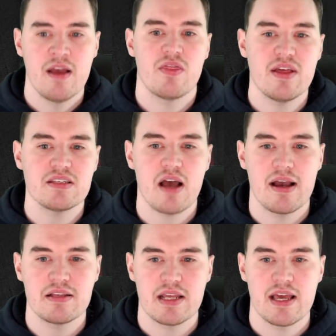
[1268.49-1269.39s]
This
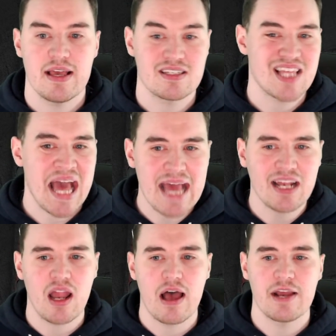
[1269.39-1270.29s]
idea is the
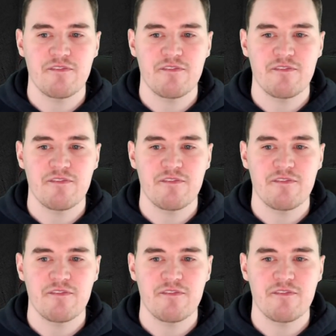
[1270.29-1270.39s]
headline